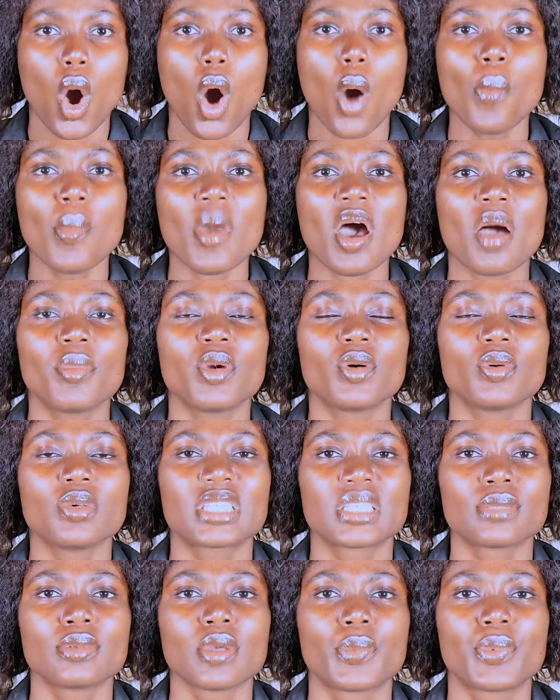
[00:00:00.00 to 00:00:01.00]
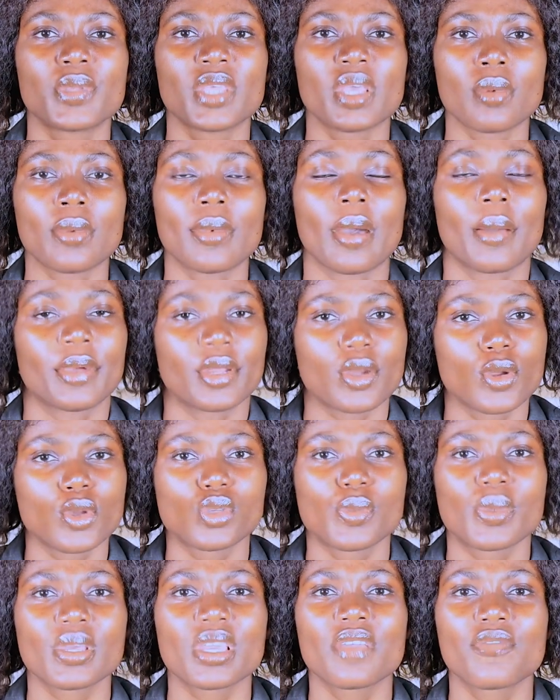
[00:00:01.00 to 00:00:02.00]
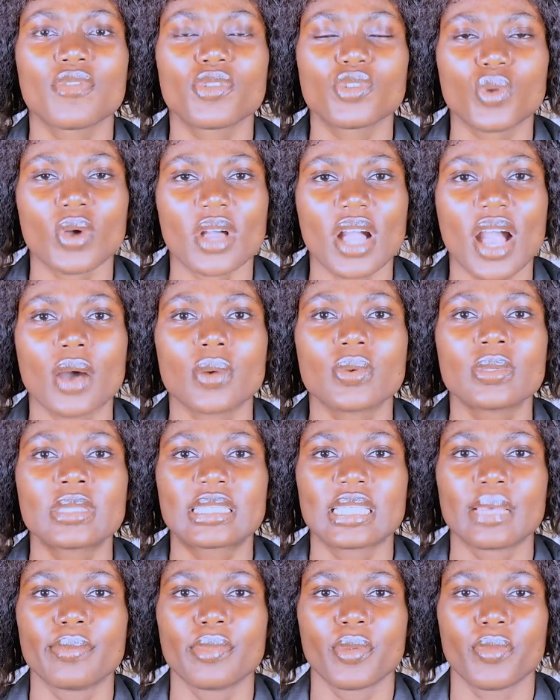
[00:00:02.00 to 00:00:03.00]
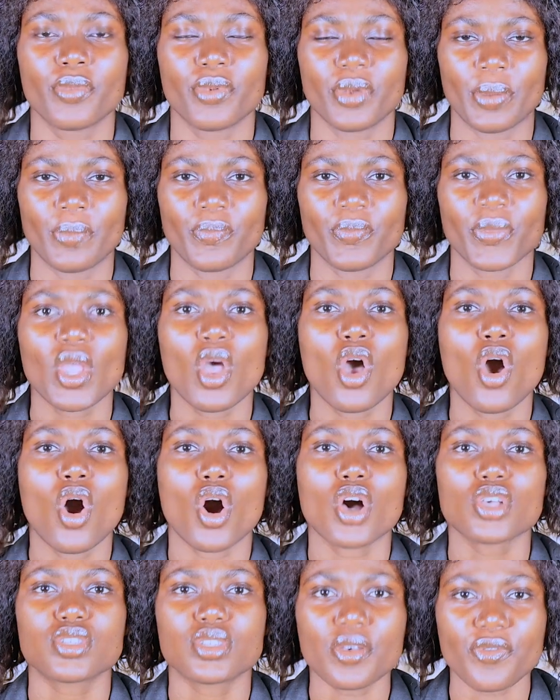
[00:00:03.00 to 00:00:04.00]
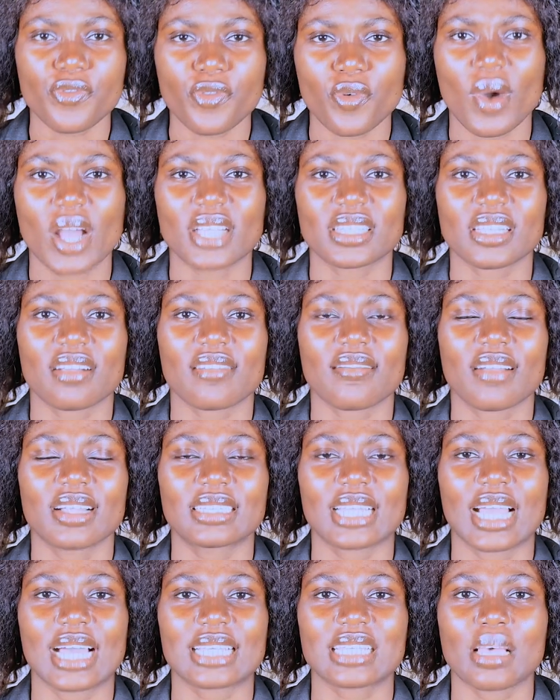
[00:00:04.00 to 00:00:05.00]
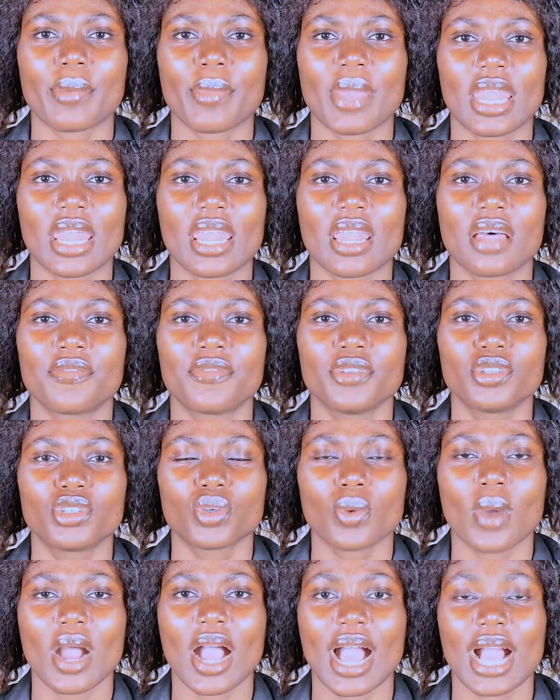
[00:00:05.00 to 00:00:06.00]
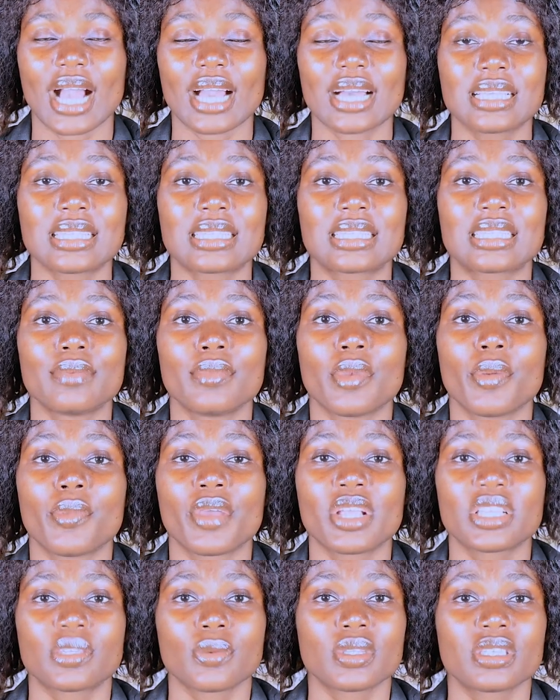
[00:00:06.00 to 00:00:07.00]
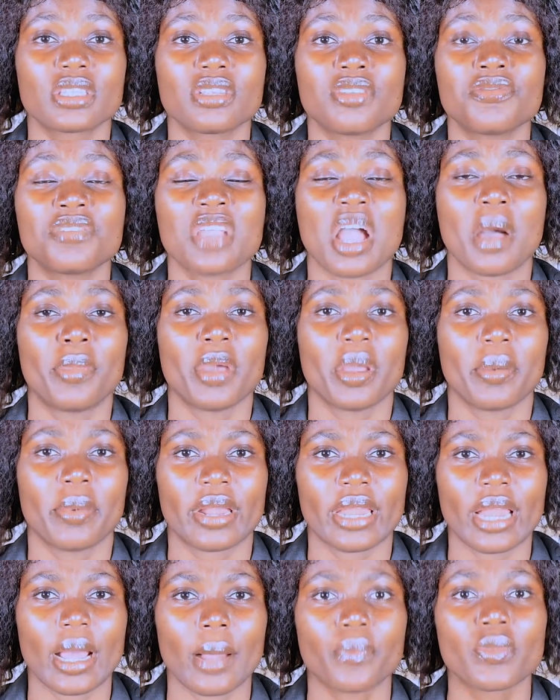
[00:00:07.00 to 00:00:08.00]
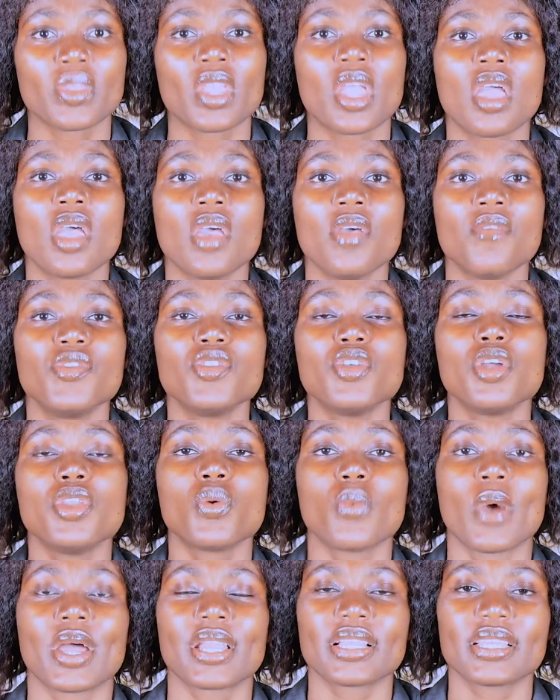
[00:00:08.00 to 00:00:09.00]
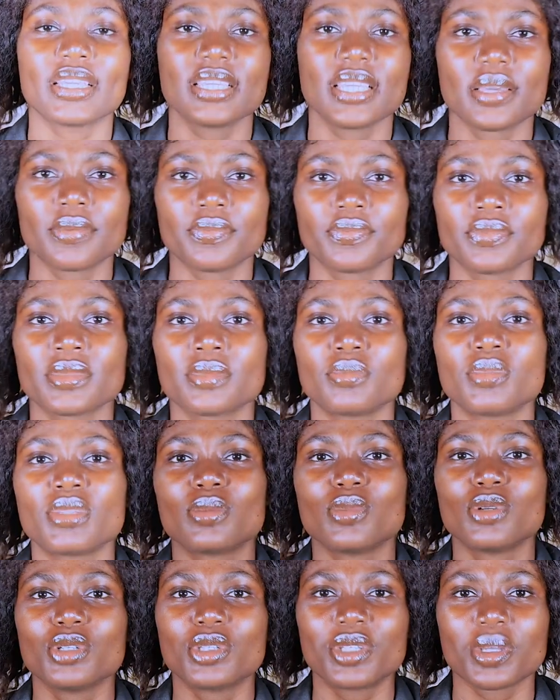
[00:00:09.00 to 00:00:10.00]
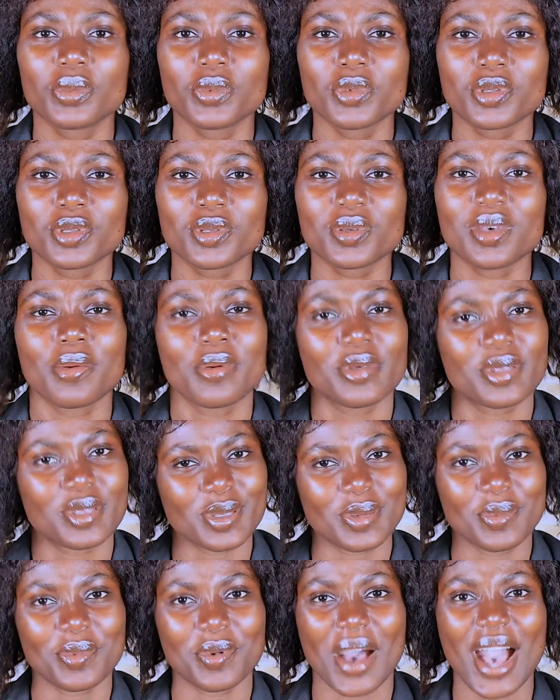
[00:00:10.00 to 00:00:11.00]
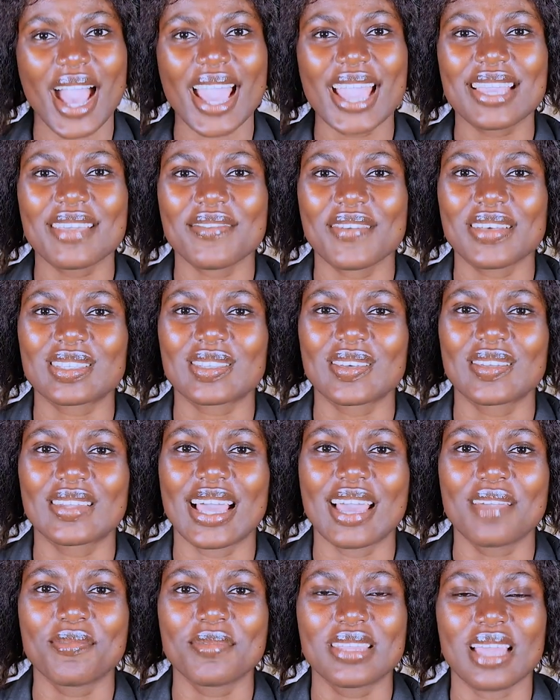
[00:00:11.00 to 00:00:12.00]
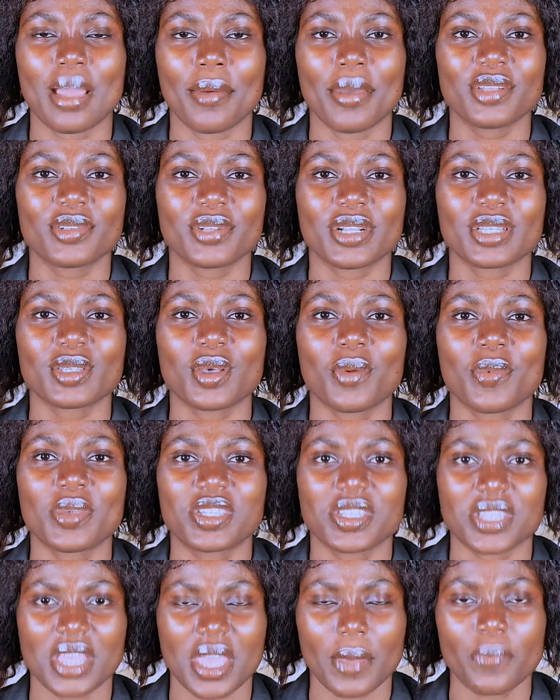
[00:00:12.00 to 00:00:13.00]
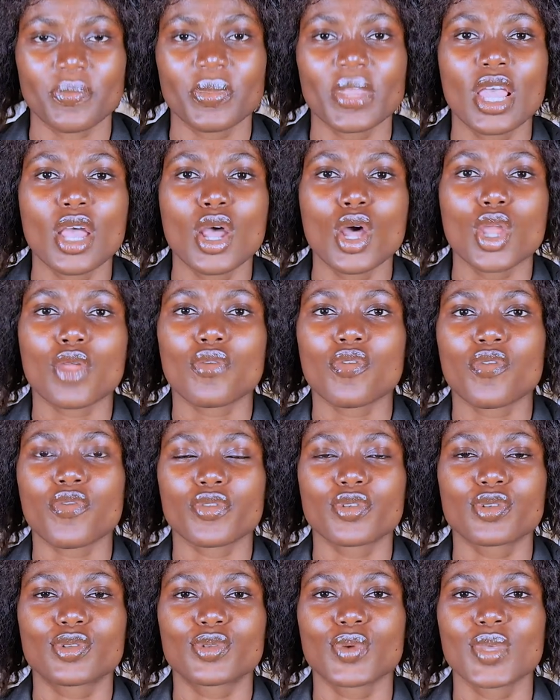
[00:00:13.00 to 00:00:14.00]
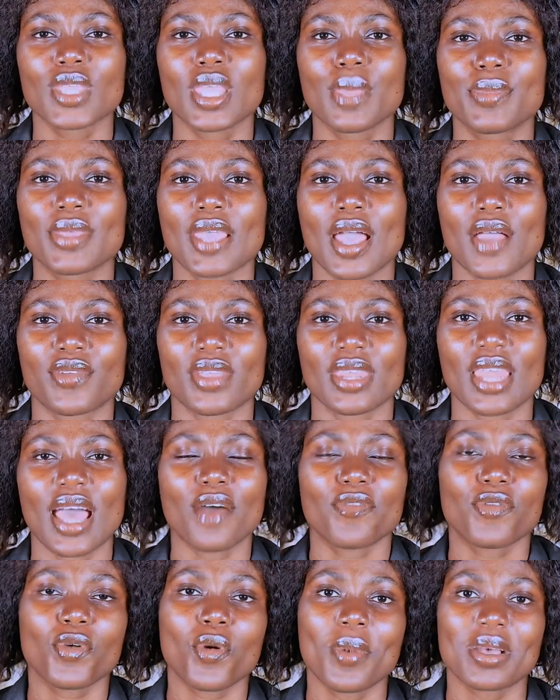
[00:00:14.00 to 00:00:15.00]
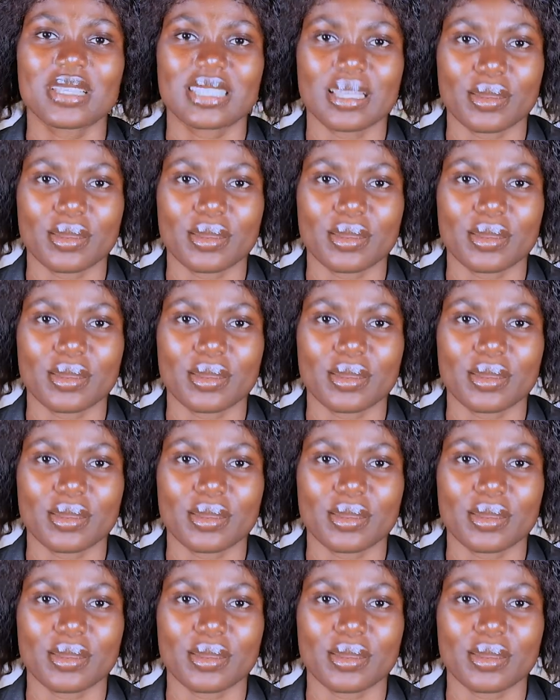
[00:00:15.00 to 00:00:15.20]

Oh, my no one's in the PM, my men's baby video can't send me free. Osofo Ajagurajah asambe na video a akan sembe grace with me near bema na video nobody yi le munche mu so ever so mo I give us online media I stress over share so we go so nyi bia so na so we